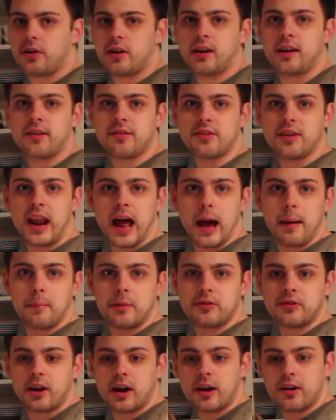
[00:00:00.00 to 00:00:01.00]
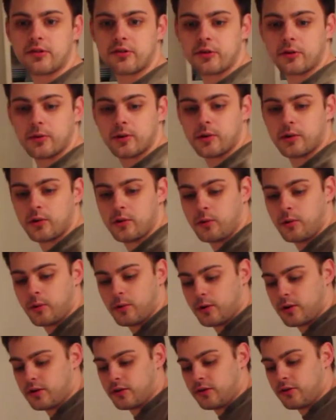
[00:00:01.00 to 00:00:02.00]
it as an appetizer
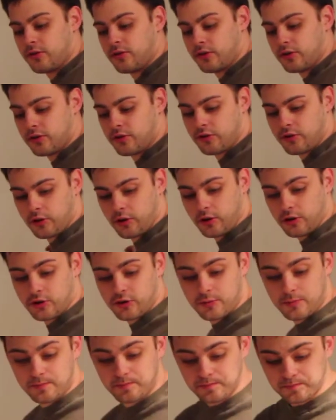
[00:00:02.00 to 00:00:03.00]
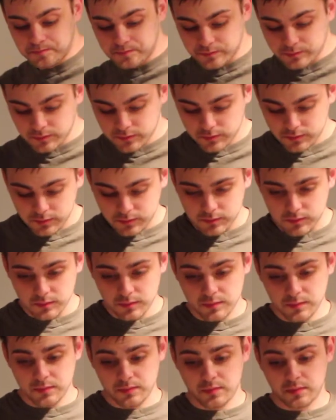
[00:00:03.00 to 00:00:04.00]
or as a dessert,
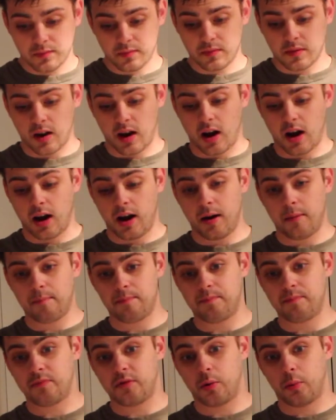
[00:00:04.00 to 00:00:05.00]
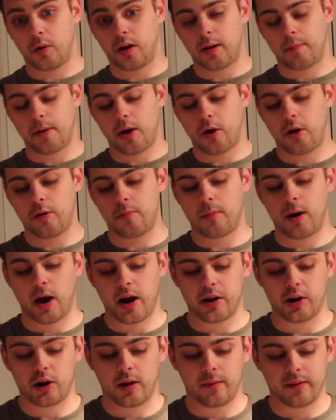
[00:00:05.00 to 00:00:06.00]
you'll want to bear in
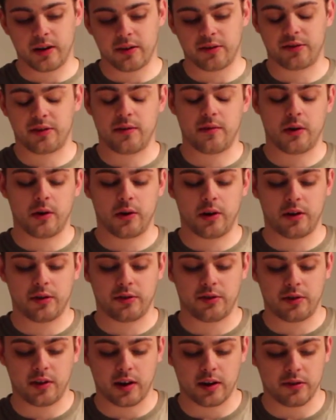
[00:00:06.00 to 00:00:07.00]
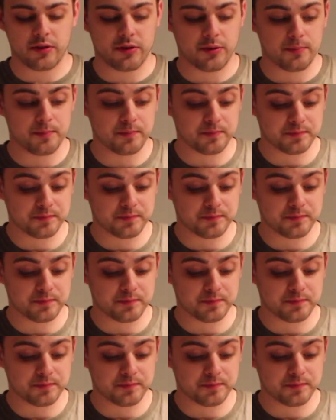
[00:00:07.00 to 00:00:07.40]
mind, obviously, various things.